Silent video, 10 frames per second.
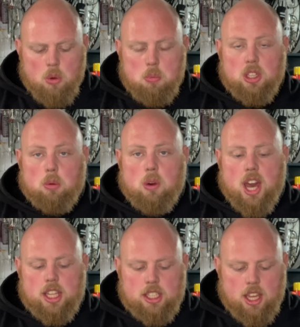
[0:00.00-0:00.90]
with a
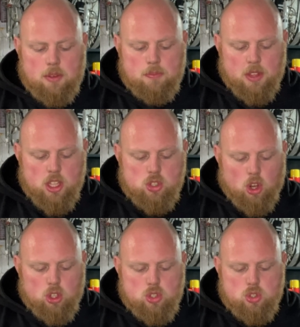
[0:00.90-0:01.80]
winder. It's
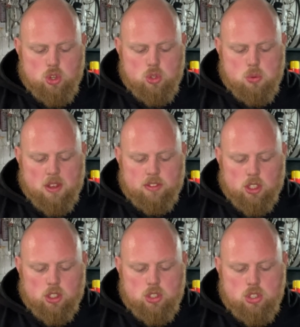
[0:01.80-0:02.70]
got 2
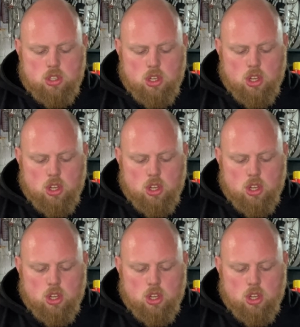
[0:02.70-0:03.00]
swivels,